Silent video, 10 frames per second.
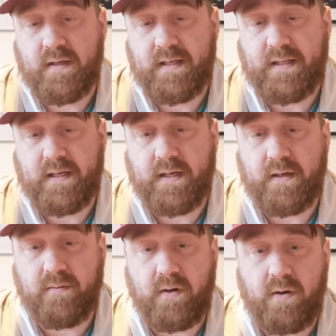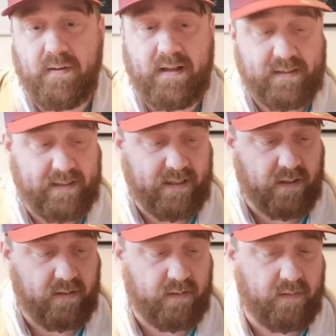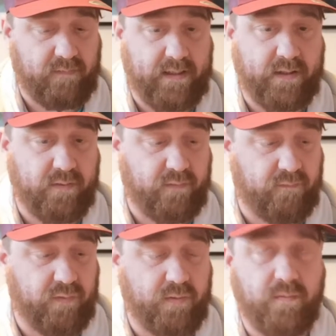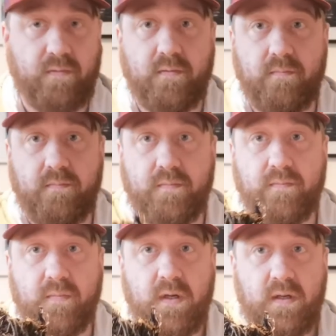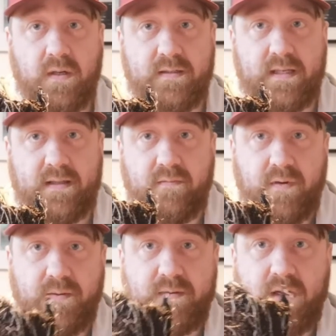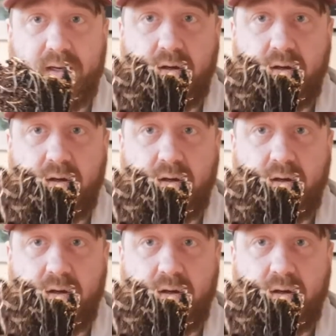there you go. Oh, it actually got a really good root. See the roots on